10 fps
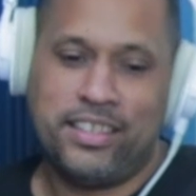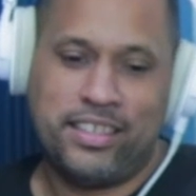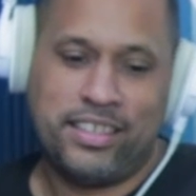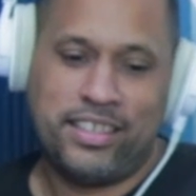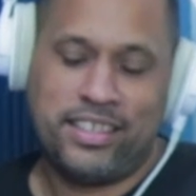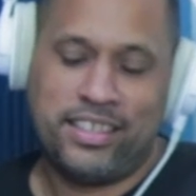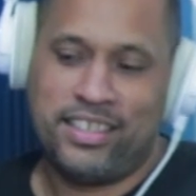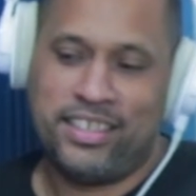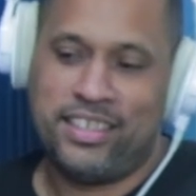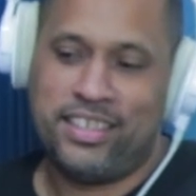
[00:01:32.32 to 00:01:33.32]

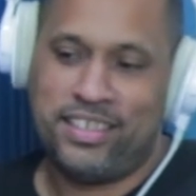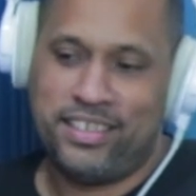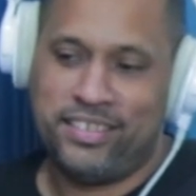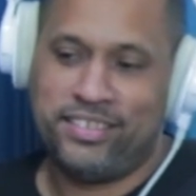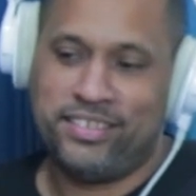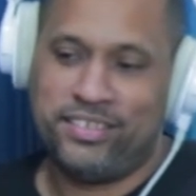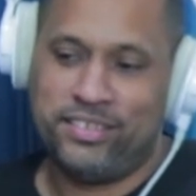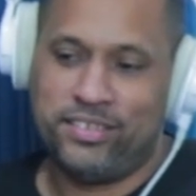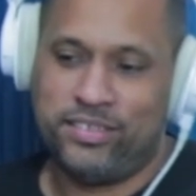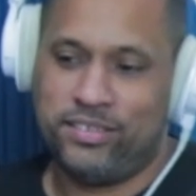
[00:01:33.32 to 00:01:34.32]

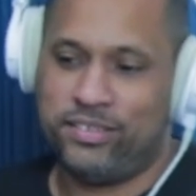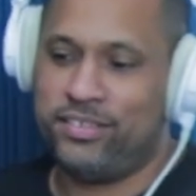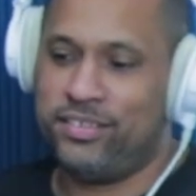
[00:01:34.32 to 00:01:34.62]
[no speech]